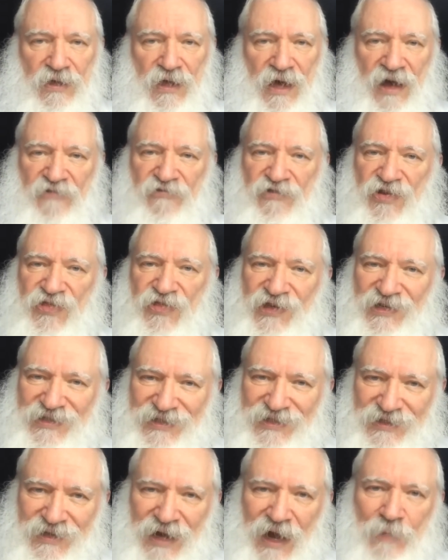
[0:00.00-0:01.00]
Everything
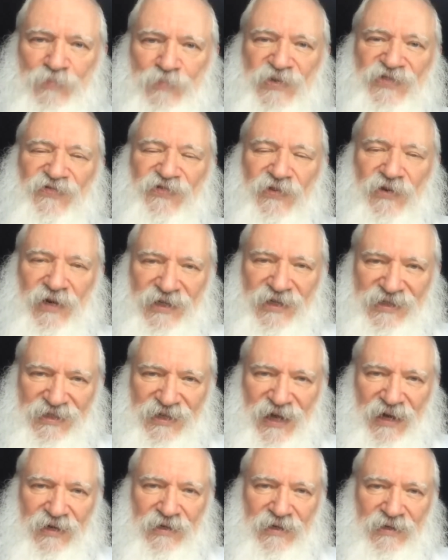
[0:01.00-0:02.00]
stops for a
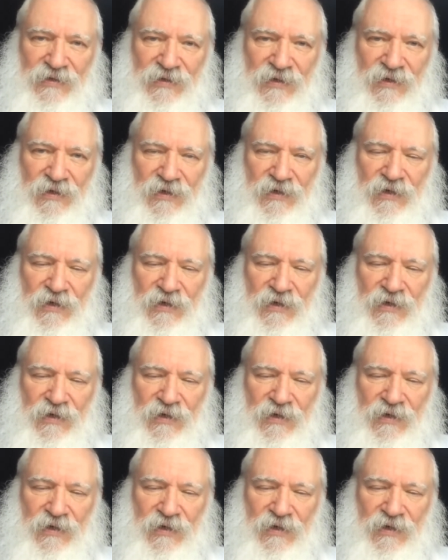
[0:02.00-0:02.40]
second